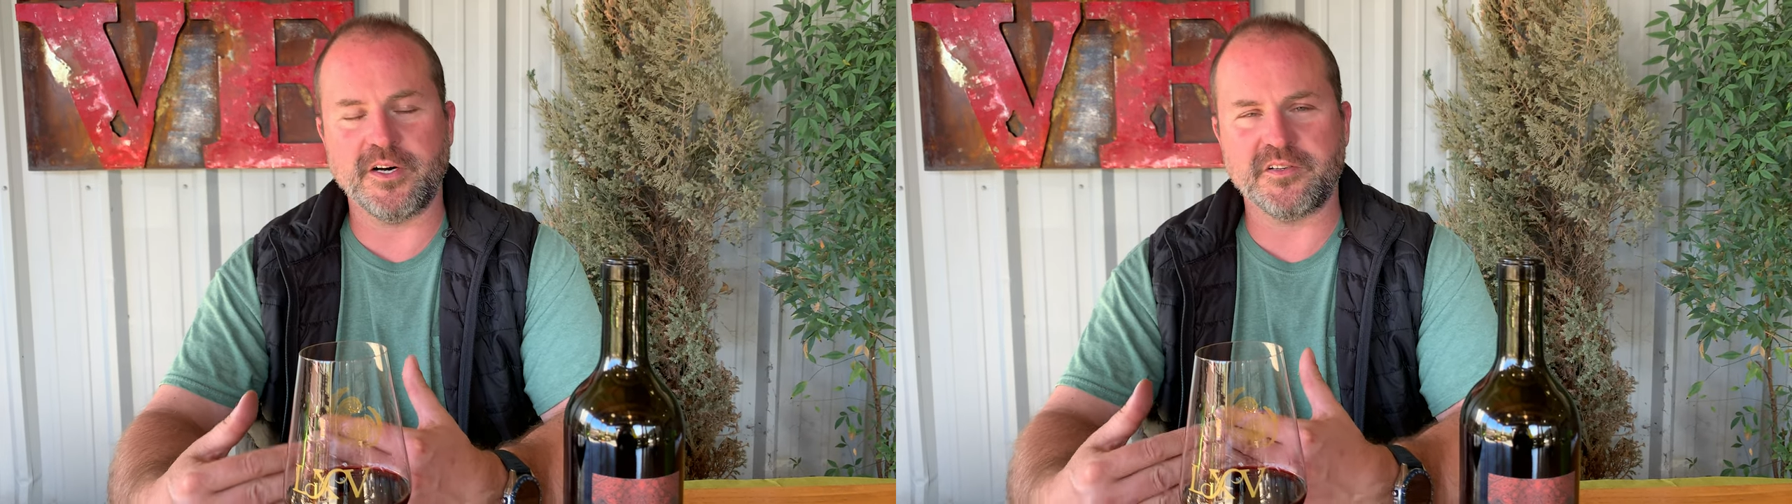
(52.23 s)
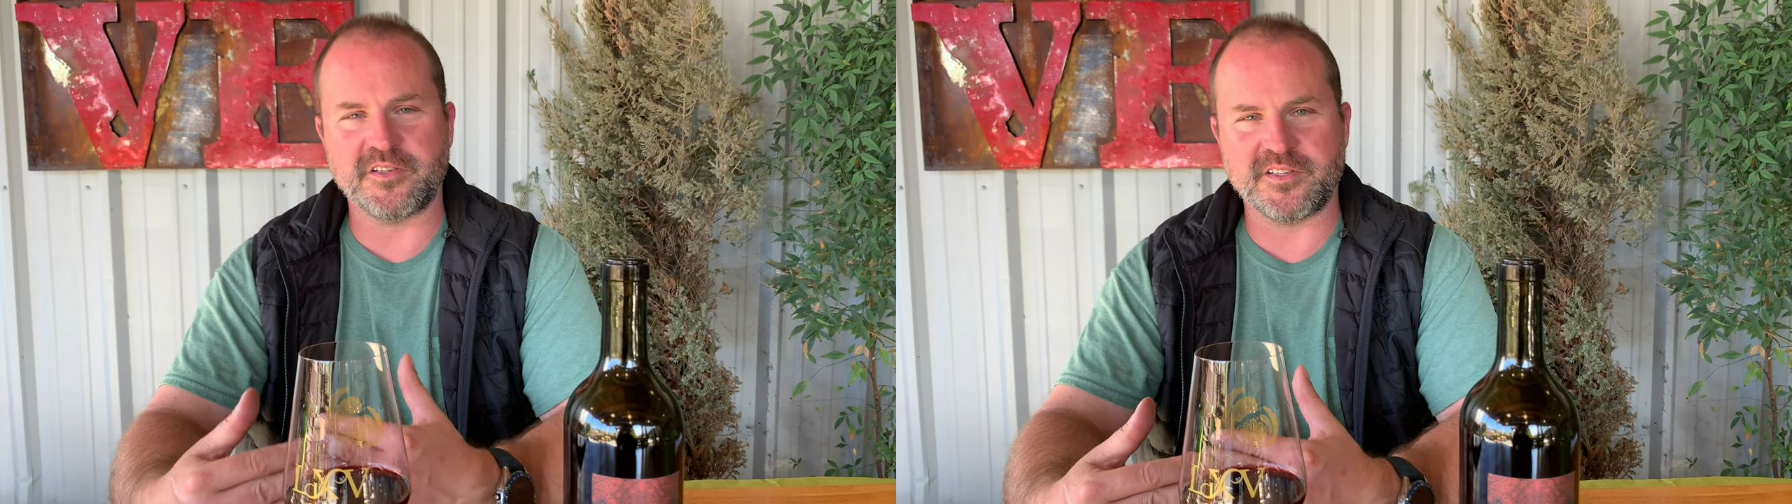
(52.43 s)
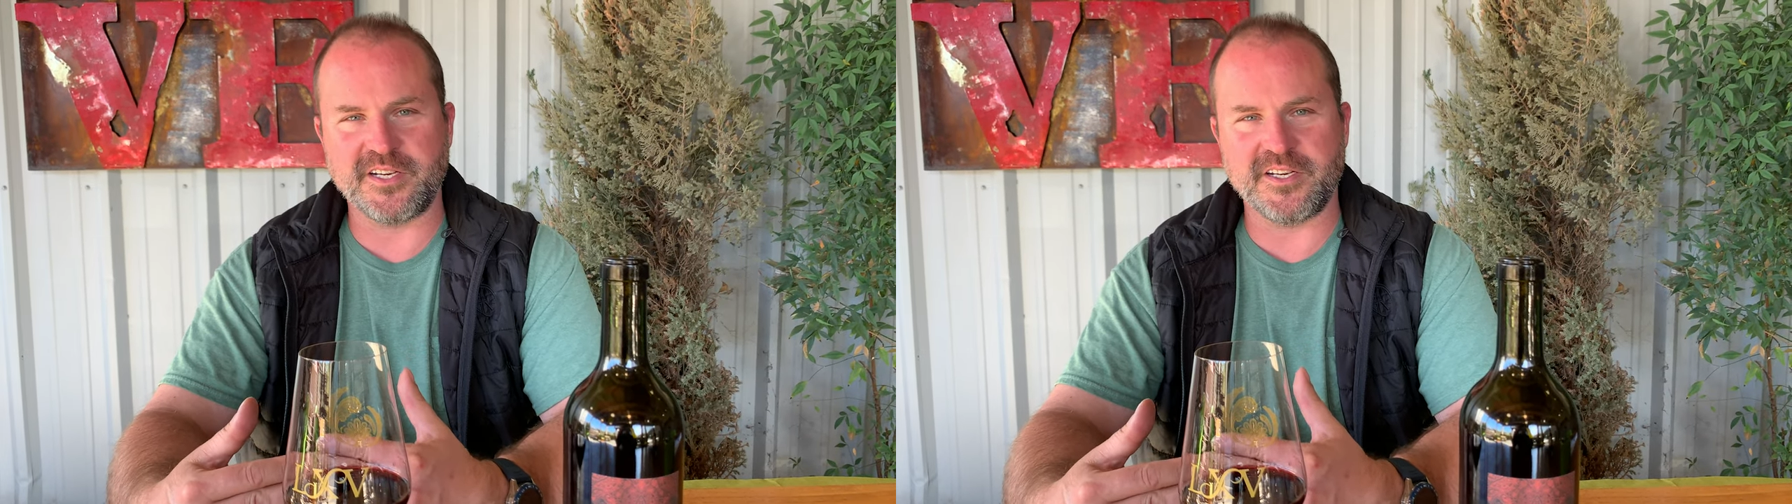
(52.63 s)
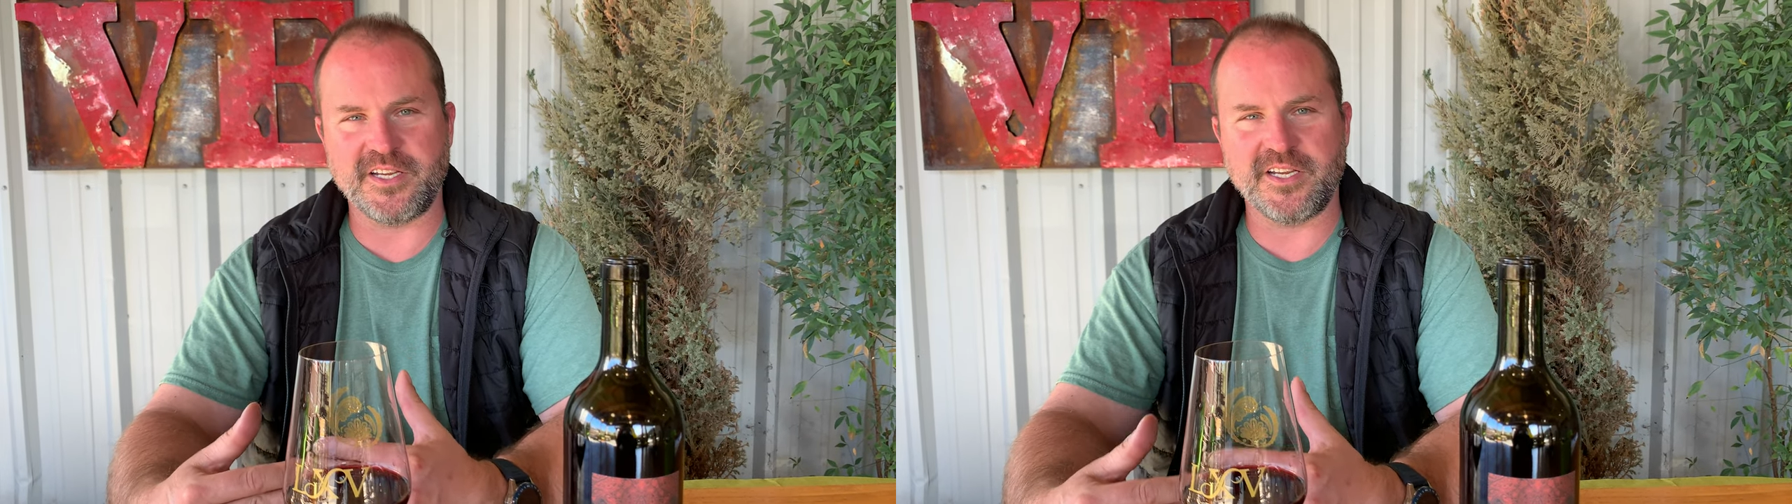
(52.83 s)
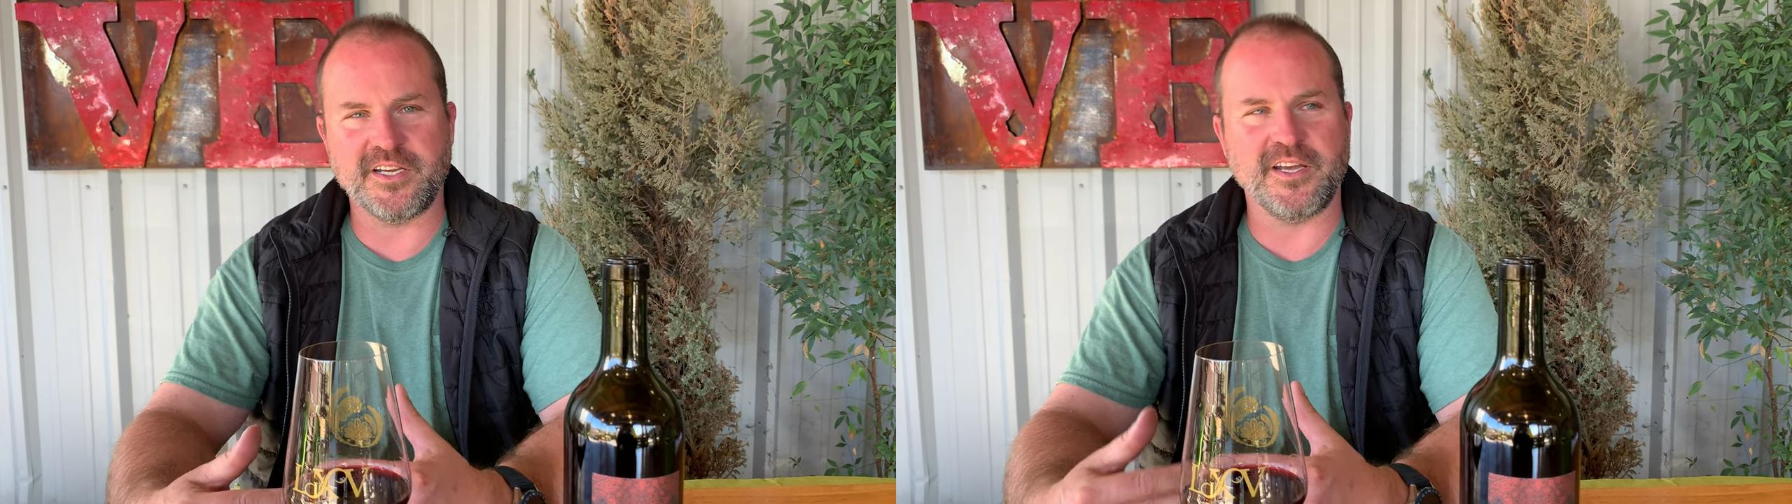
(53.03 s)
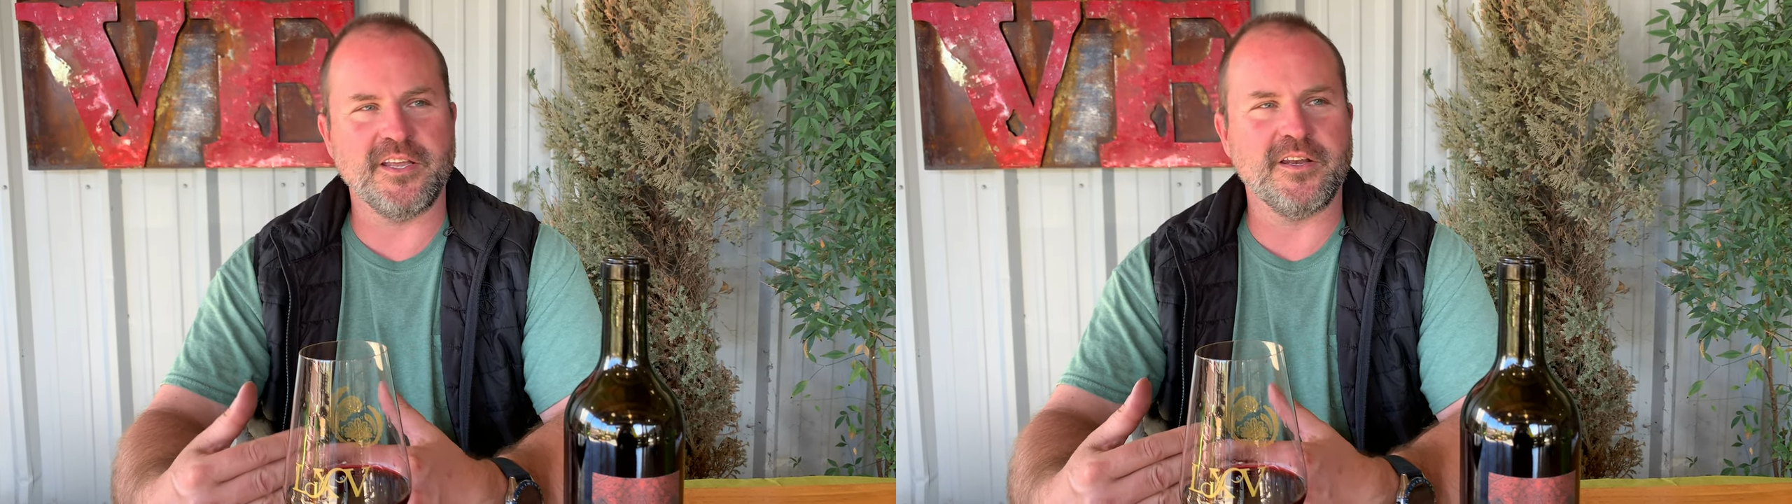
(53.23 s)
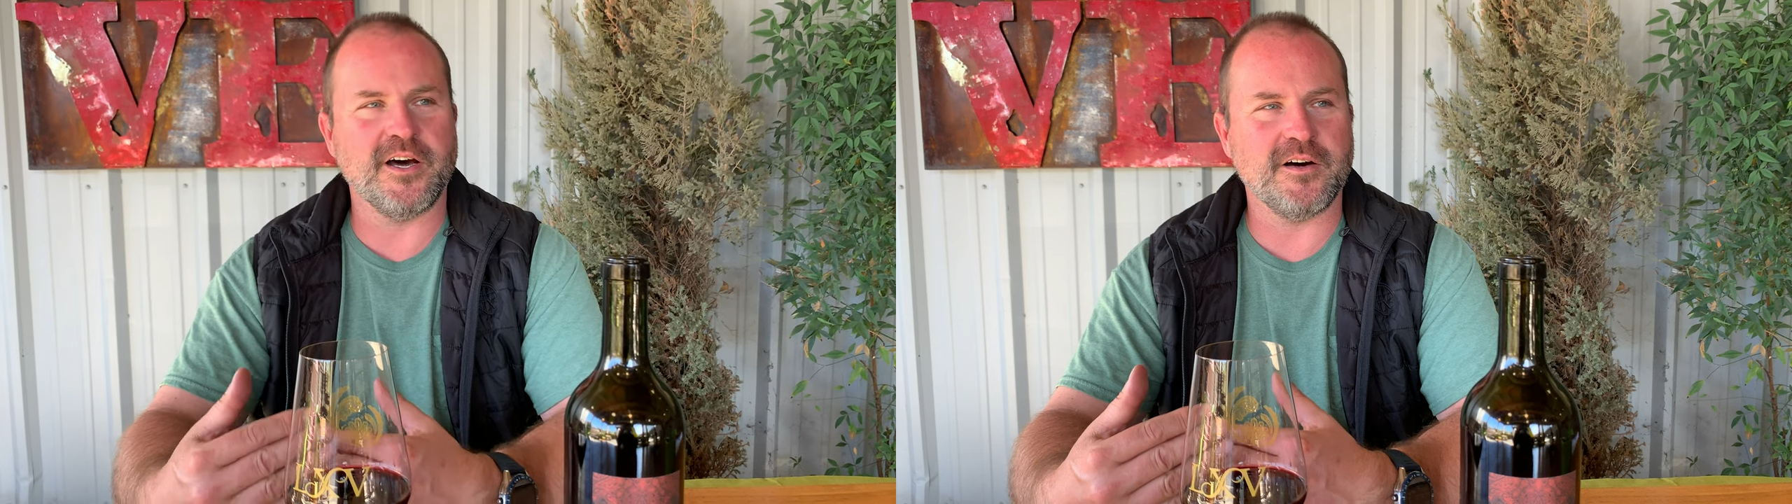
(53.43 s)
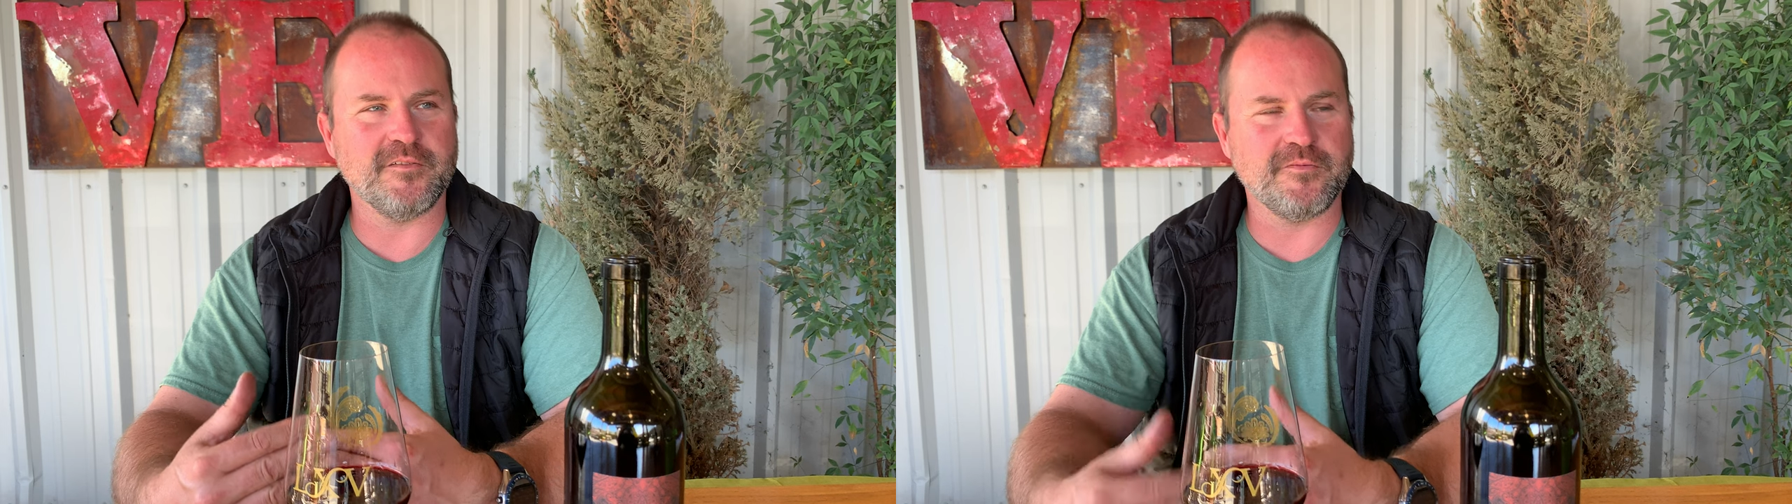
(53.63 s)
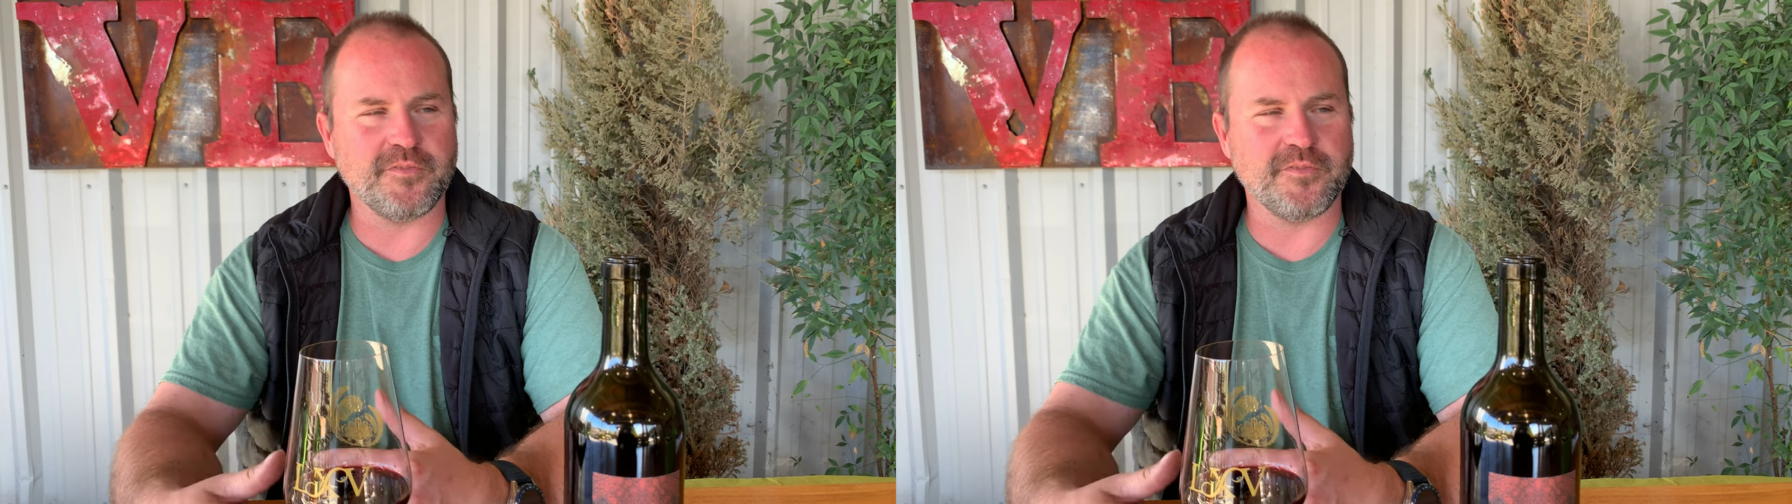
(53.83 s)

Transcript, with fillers: acidity and uh,